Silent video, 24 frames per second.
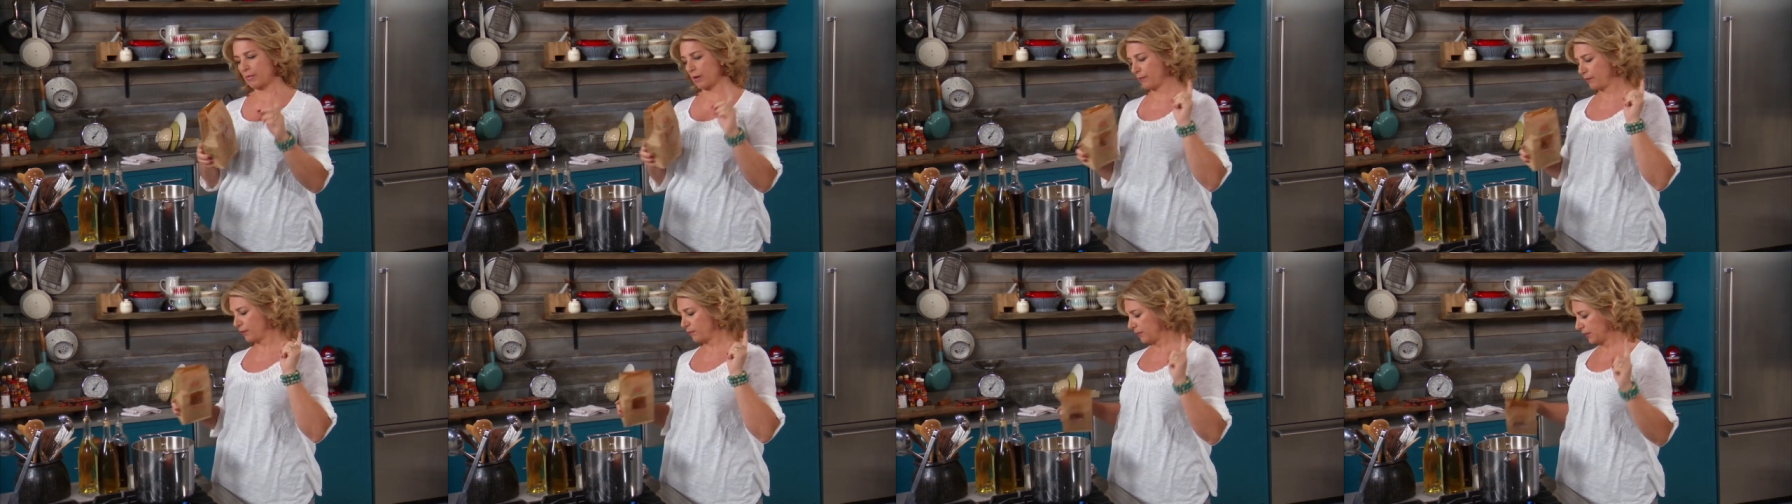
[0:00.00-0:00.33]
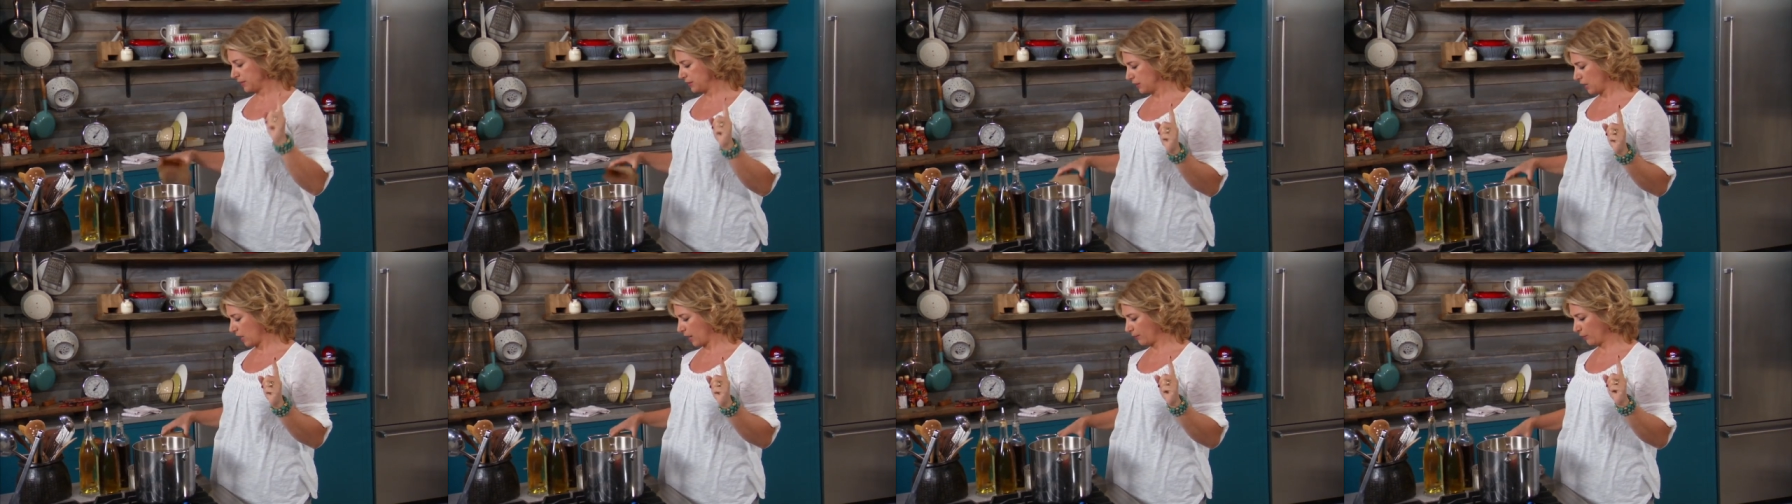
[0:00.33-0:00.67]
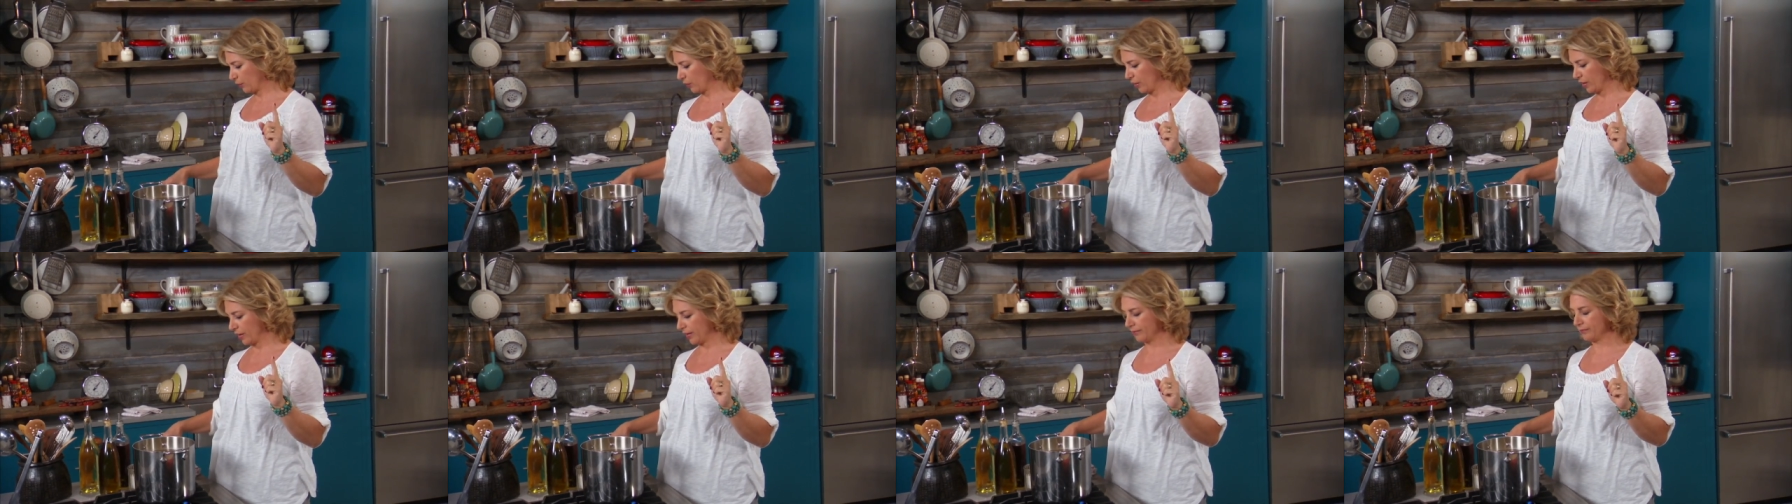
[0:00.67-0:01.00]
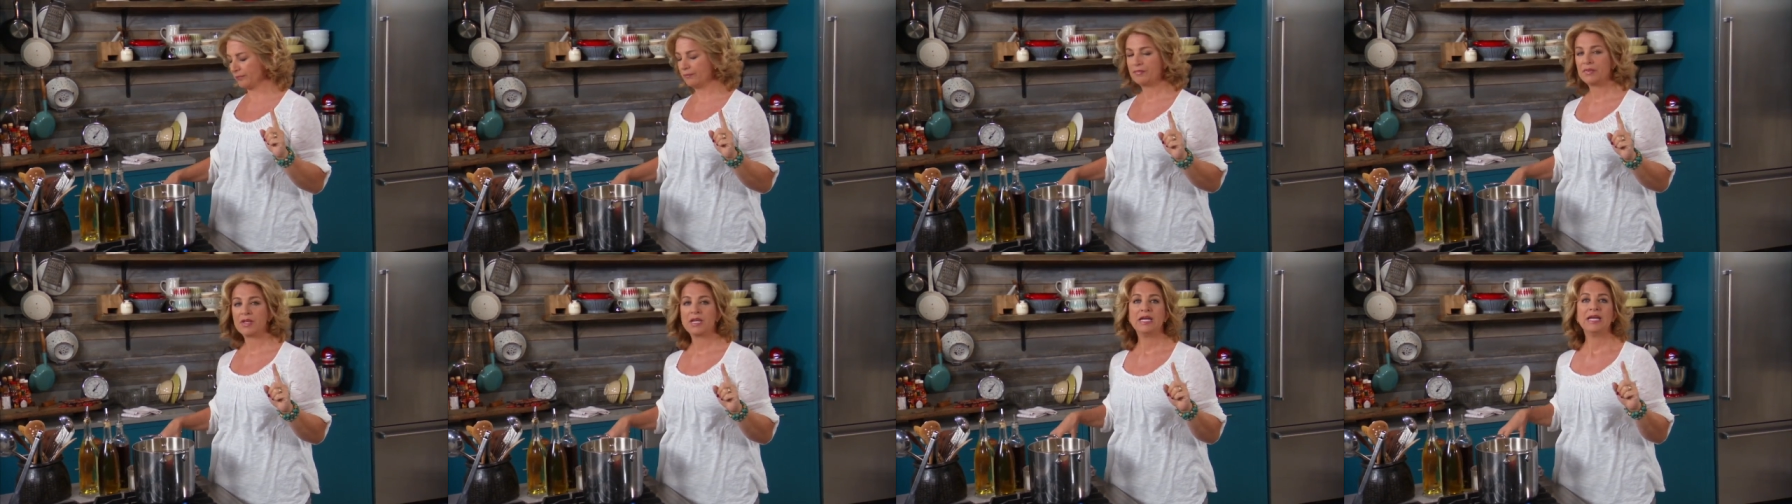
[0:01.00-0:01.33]
I put my timer
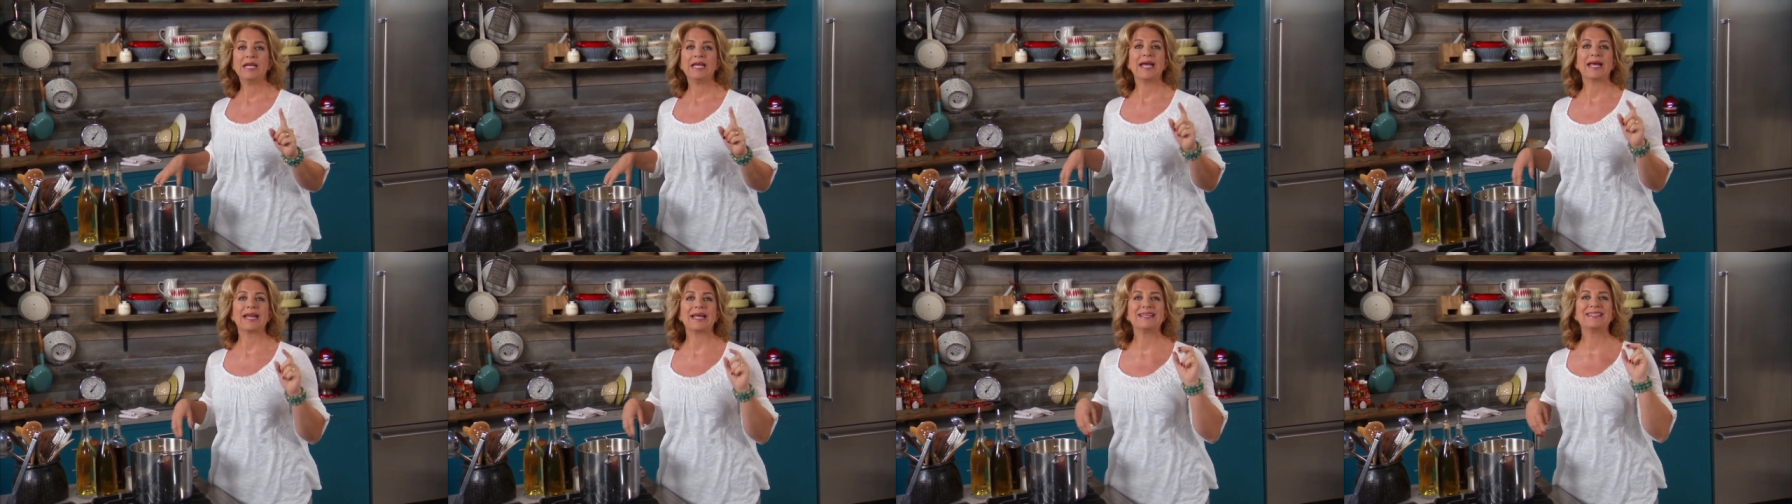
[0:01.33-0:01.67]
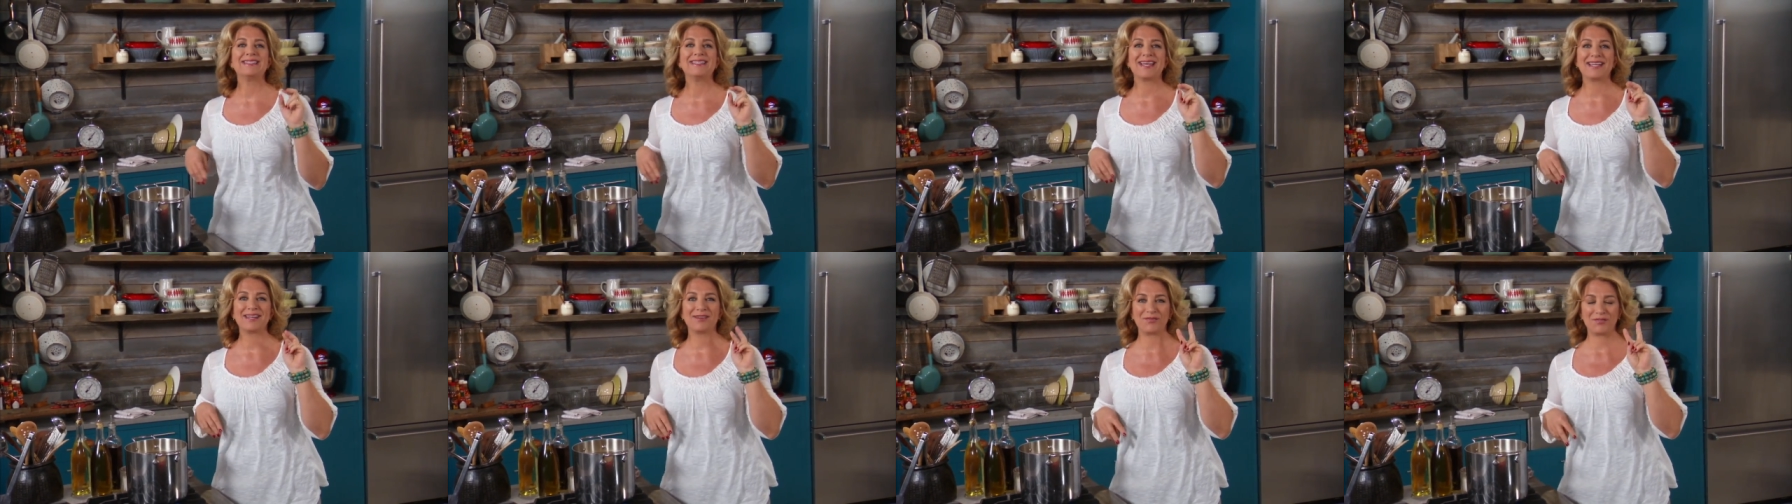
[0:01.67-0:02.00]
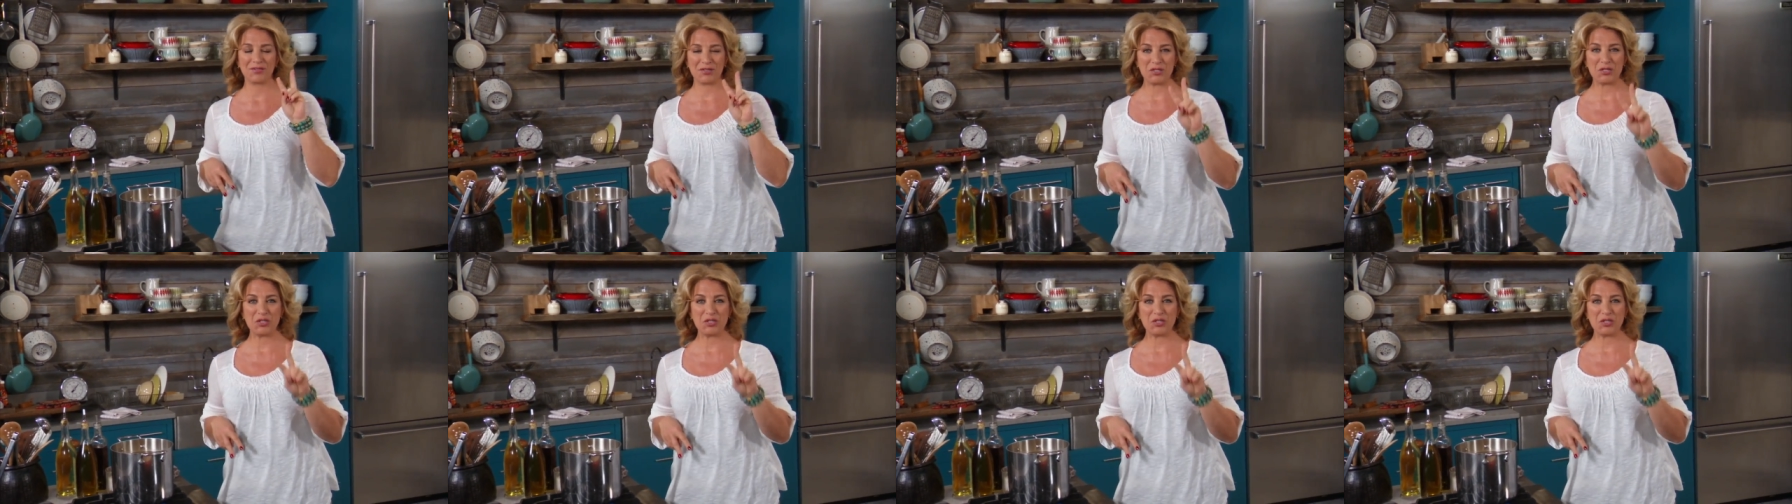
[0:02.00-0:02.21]
on and I set it for